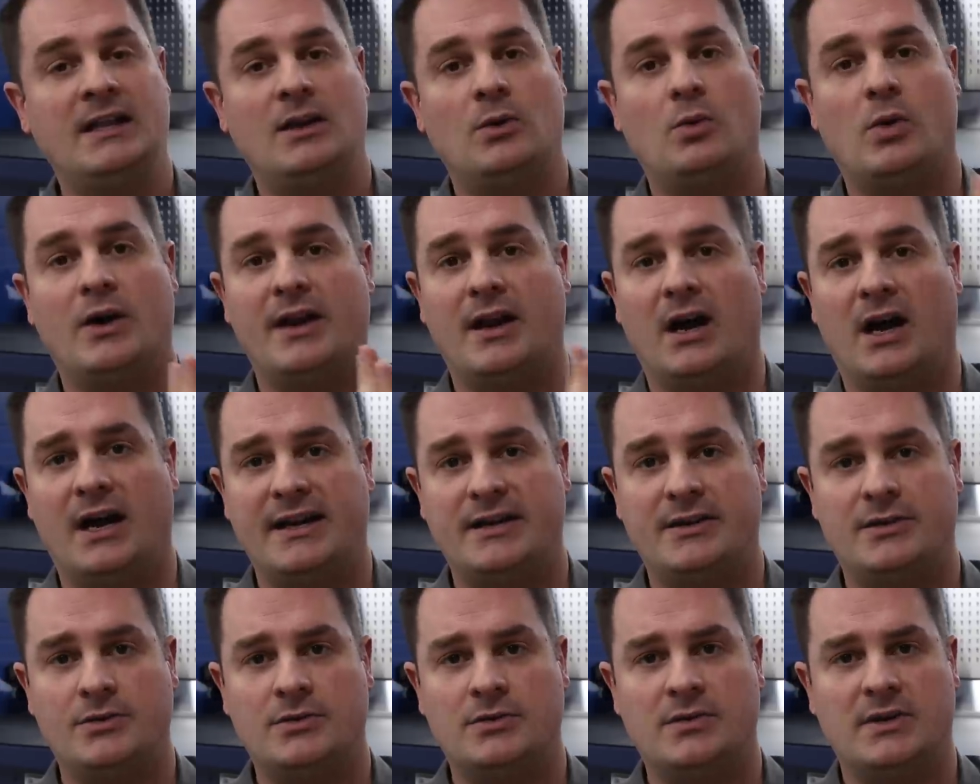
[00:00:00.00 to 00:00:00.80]
what
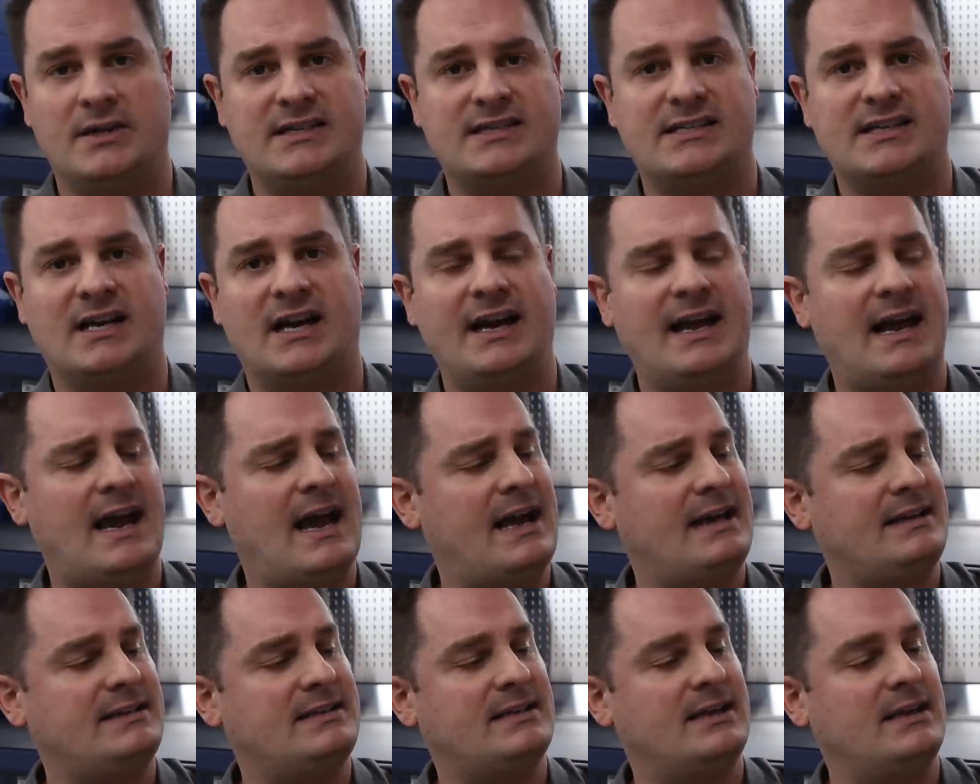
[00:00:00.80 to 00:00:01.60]
I do is I
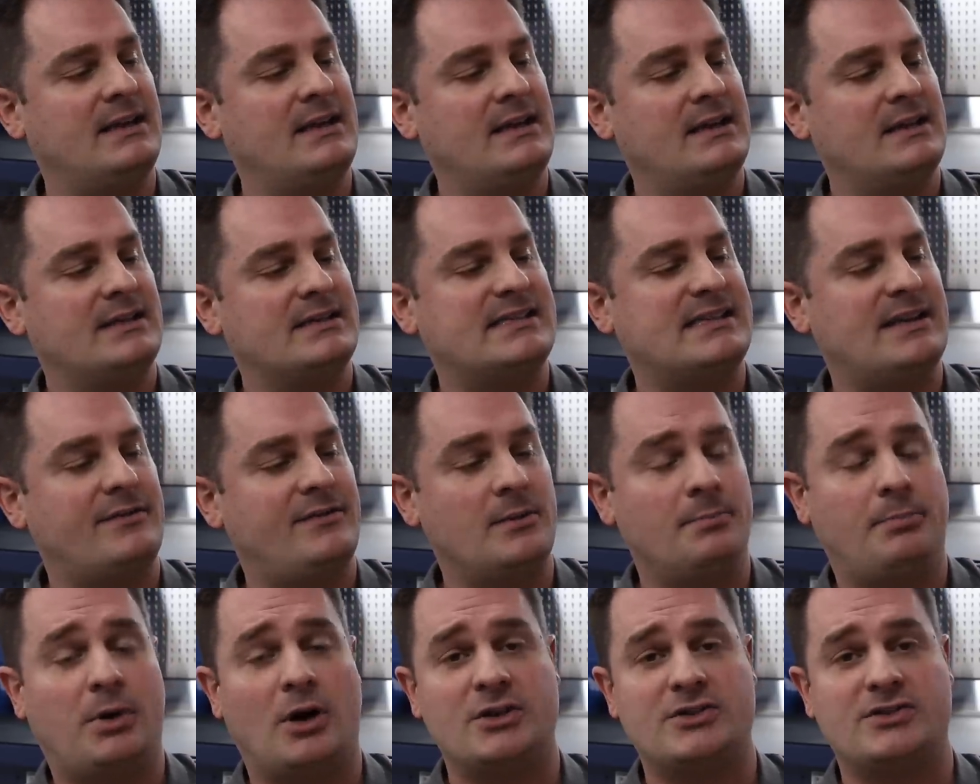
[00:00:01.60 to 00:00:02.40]
add
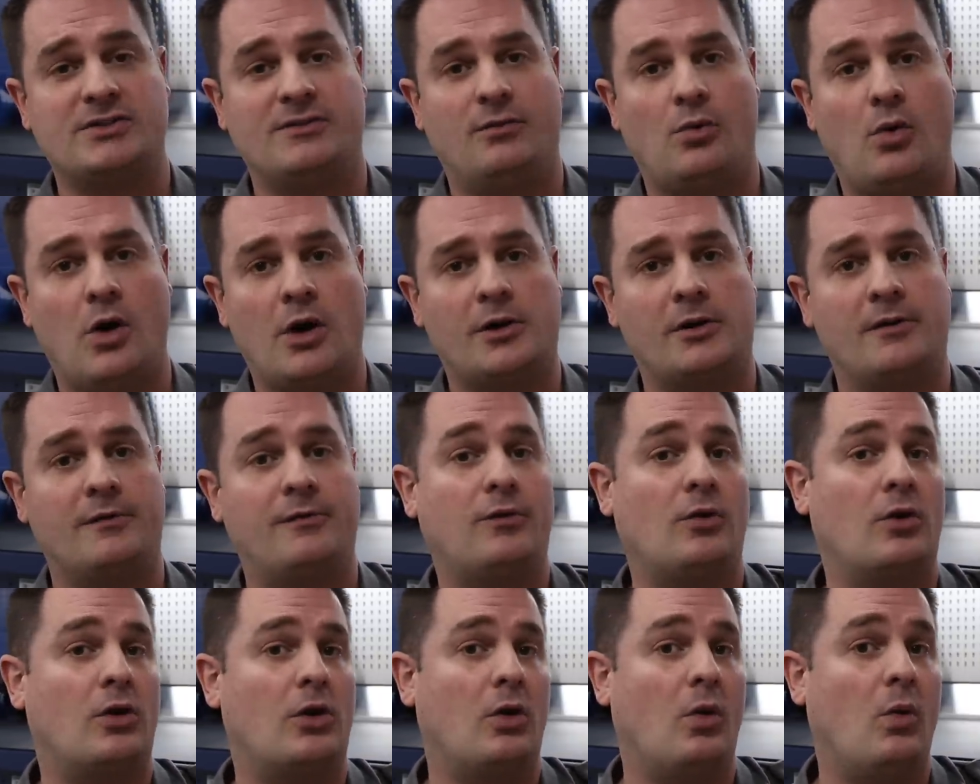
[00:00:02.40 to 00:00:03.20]
7 parts of water
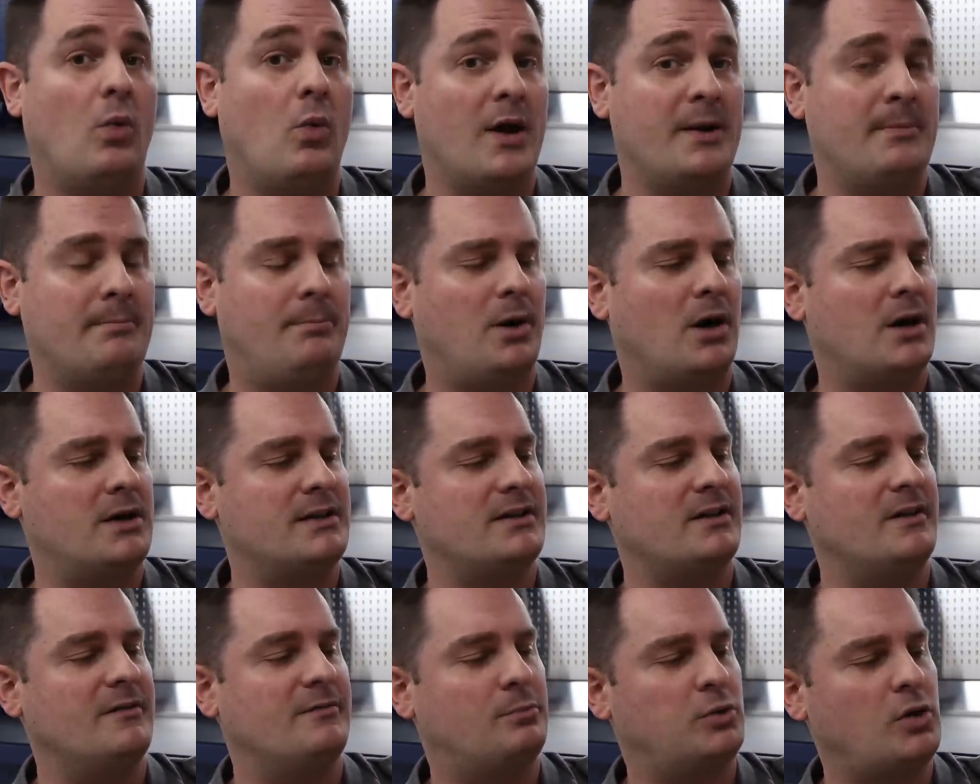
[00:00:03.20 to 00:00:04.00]
for 1
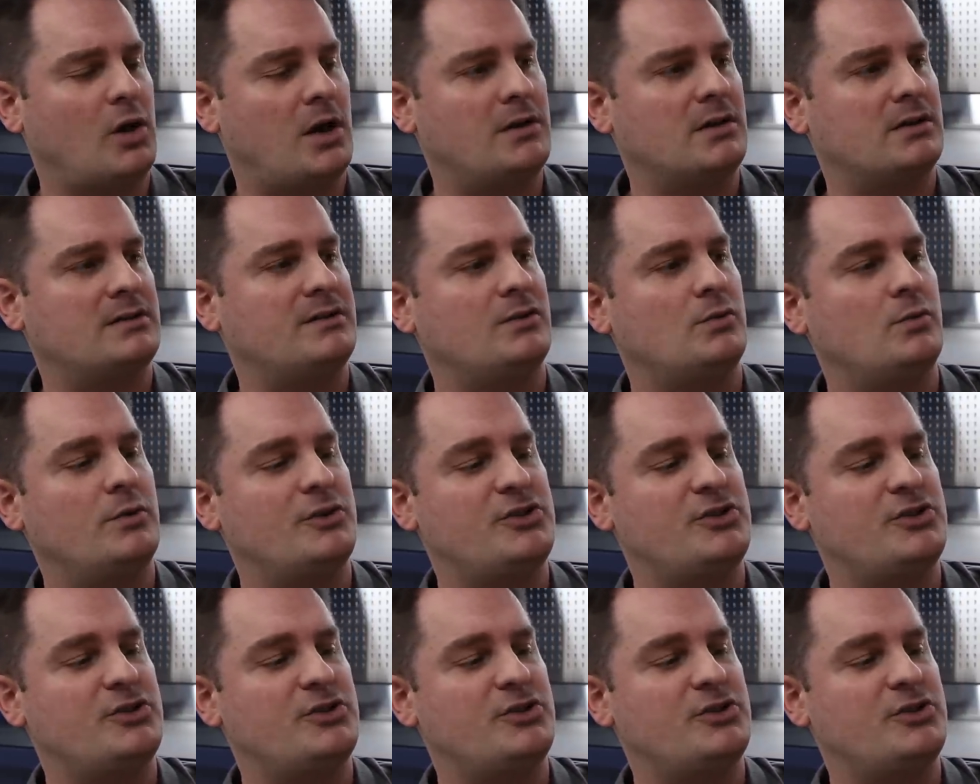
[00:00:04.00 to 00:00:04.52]
part of product,